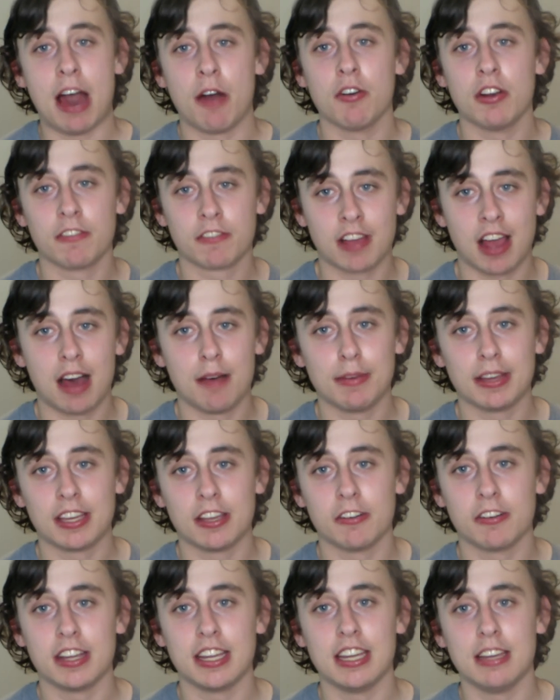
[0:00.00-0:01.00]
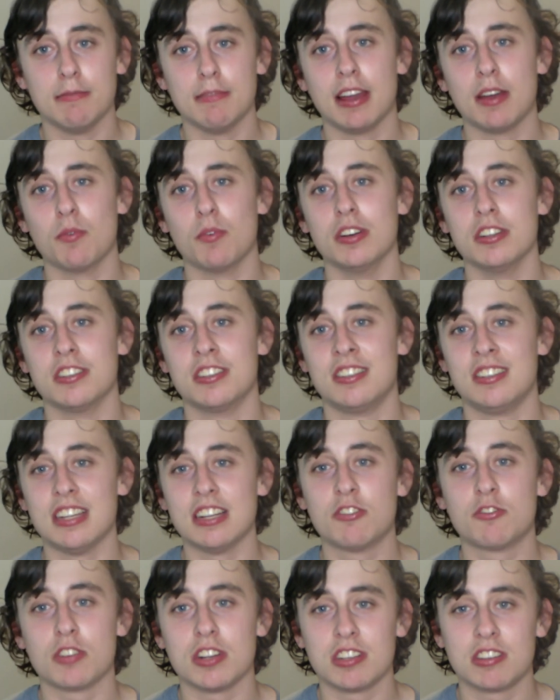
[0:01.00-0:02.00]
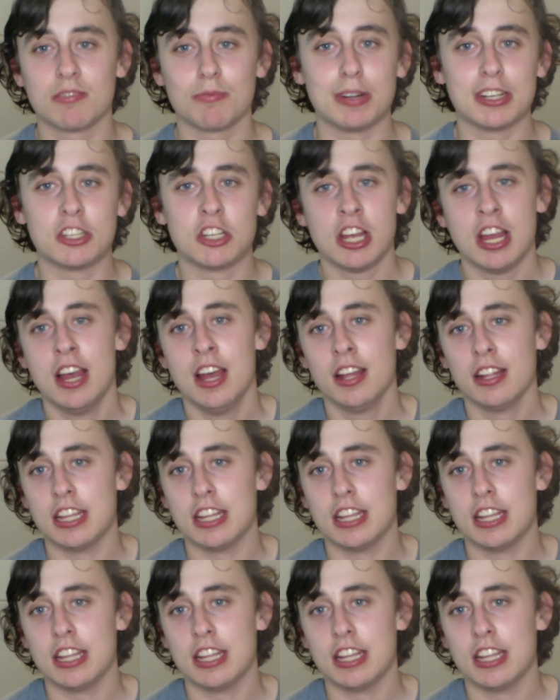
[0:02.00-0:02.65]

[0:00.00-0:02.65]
out of Comic Yuri Hime was Citrus, which